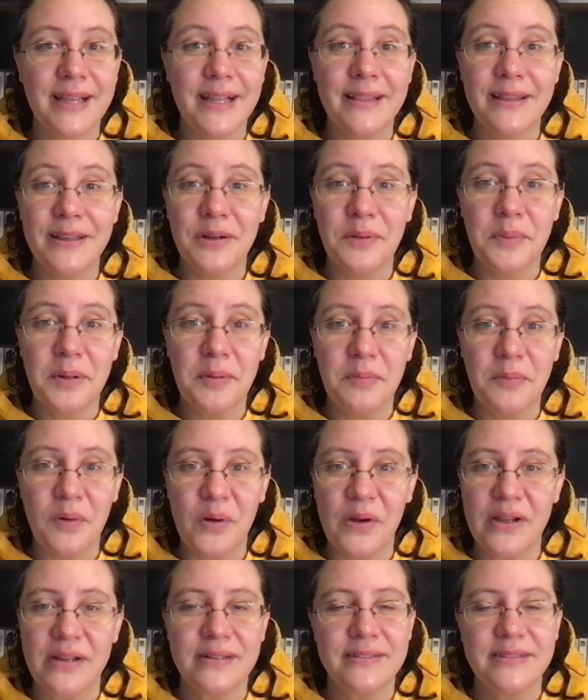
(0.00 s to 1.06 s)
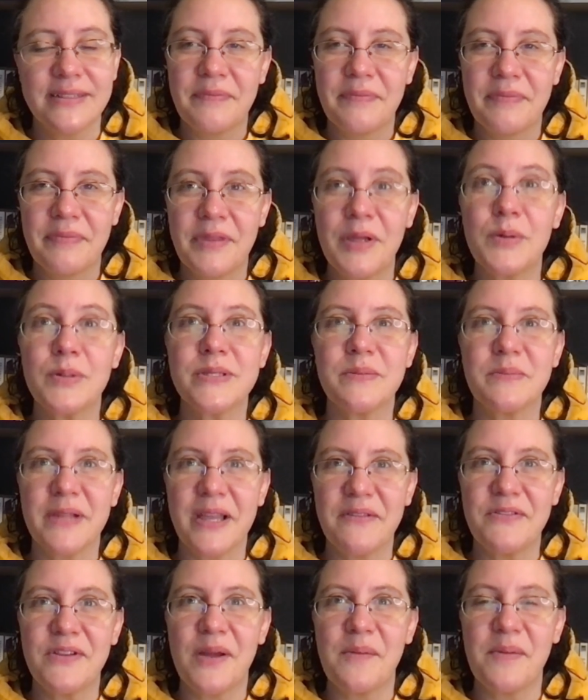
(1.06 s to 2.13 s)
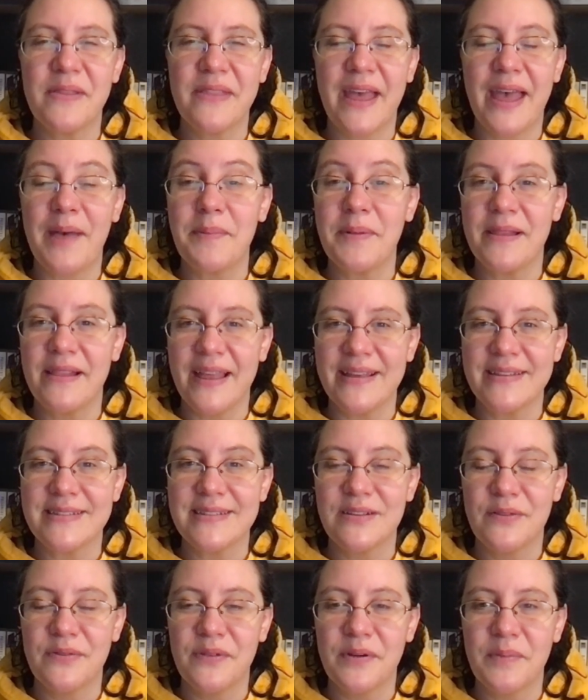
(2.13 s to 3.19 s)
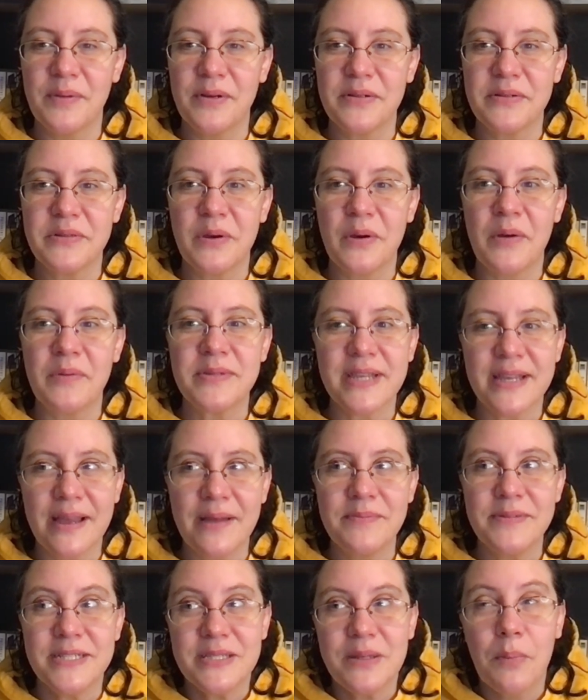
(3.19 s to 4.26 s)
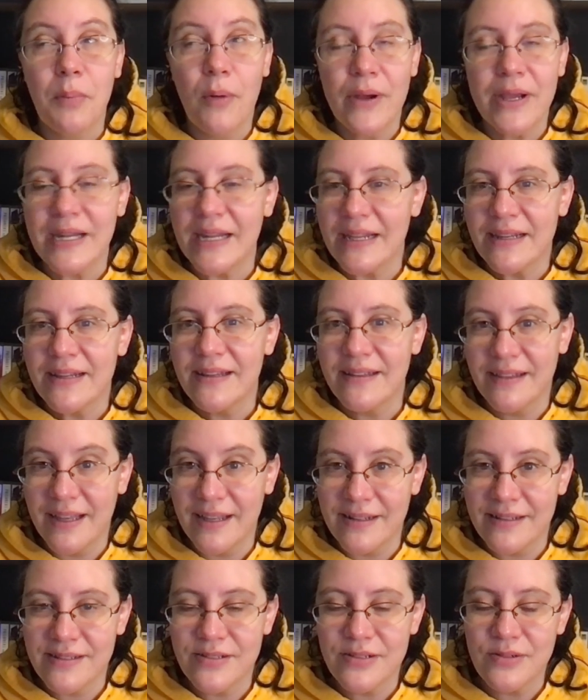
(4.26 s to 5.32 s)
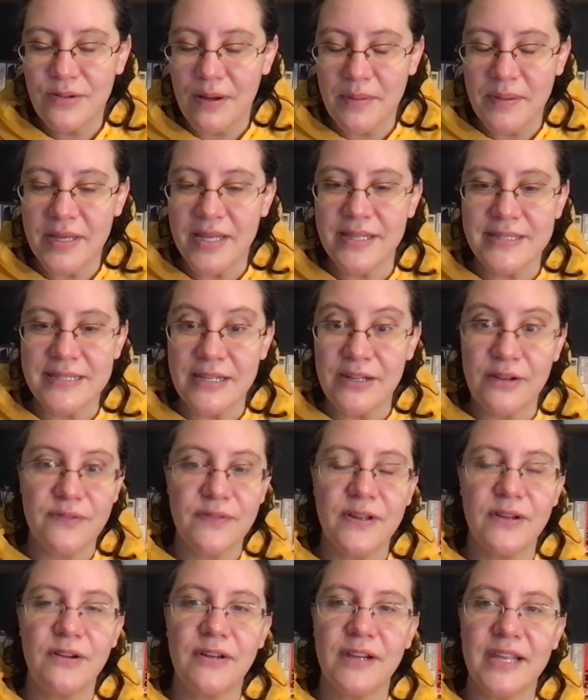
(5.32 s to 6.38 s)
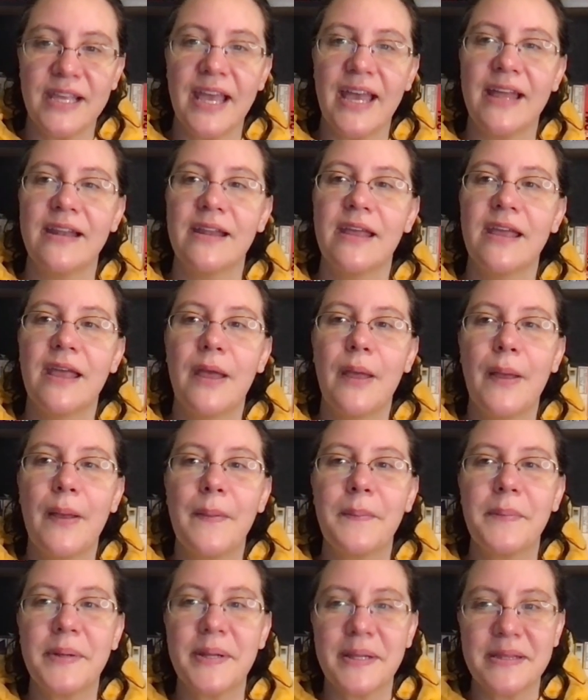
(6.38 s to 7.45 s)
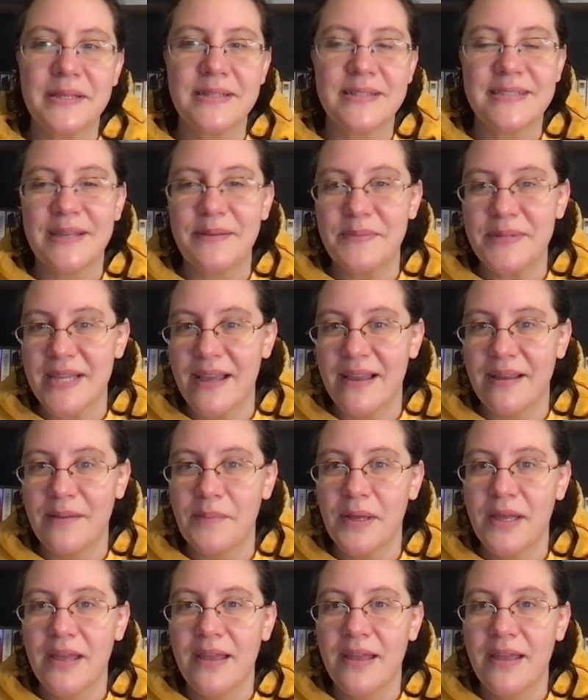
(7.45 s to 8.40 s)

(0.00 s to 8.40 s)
a little bit more. There was some life drama that happened last November, so I was I'm disappointed that drama has interfered again, but at the same time,